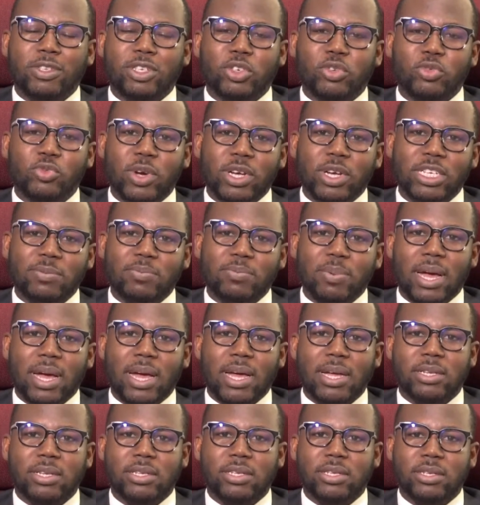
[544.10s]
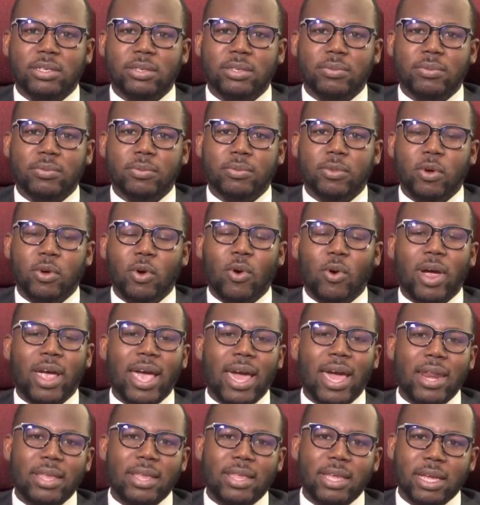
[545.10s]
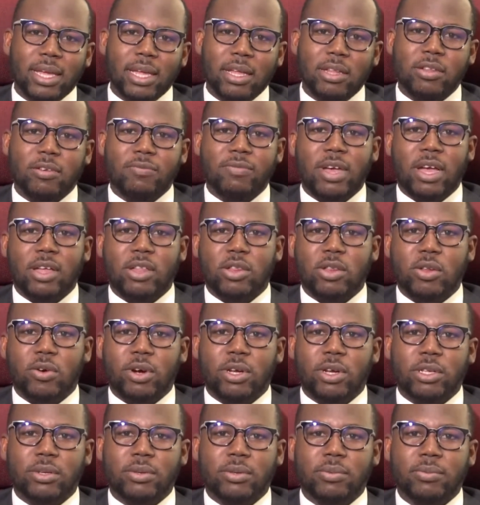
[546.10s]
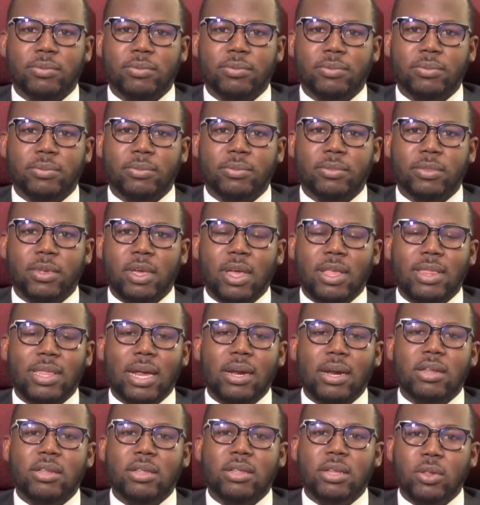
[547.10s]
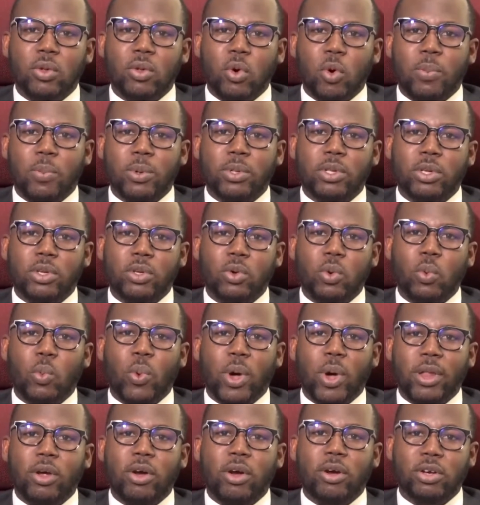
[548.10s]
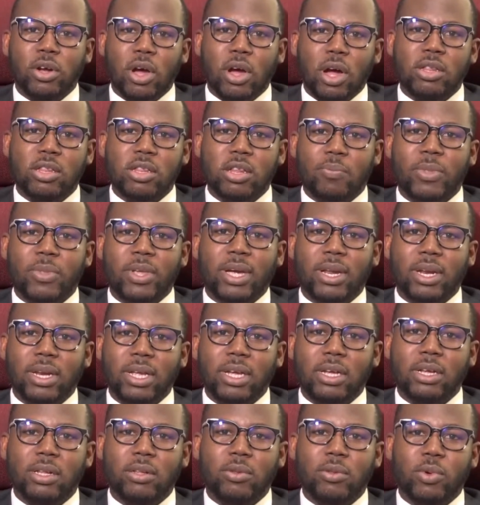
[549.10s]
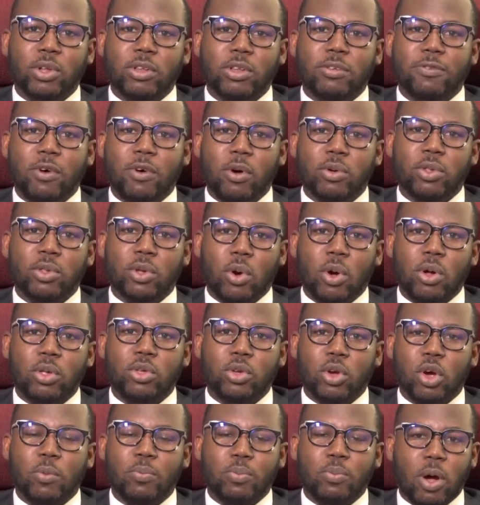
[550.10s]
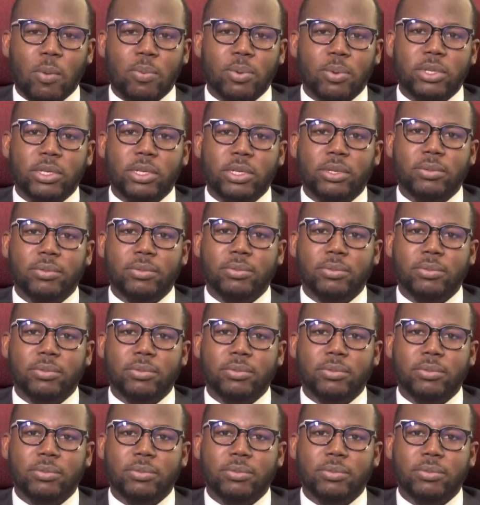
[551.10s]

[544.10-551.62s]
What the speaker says: trespass or anything else of that sort, that is still open to you whether or not something illegal was found on your property.